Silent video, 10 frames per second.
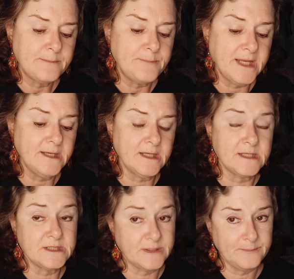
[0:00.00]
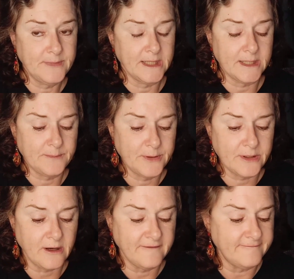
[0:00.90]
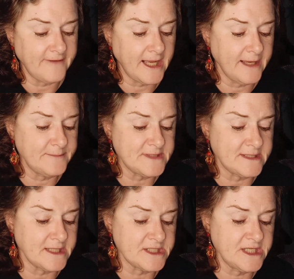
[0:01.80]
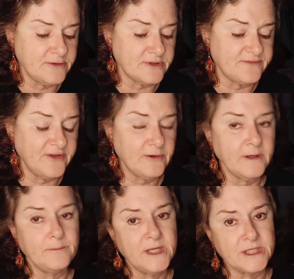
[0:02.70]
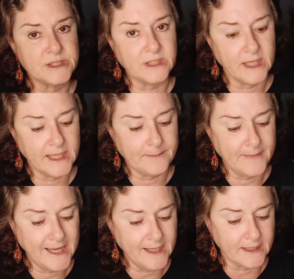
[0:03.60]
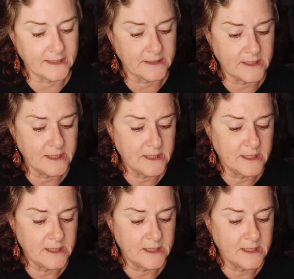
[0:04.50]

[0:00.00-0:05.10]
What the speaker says: Mina, to me, put off vibes that she was very much like Madeline.